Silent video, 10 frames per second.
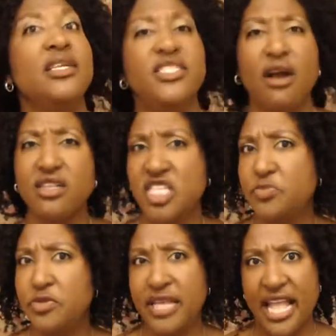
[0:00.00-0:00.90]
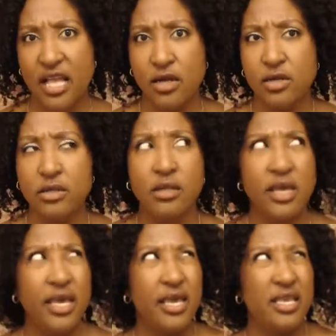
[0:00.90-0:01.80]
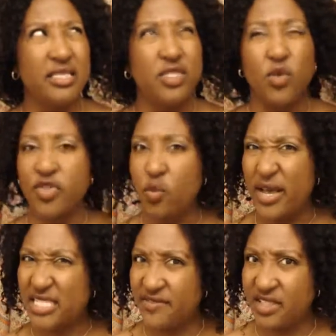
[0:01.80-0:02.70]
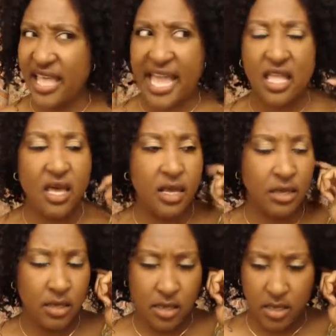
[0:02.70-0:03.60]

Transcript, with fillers: Darcy's Botanical is northwest of Atlanta.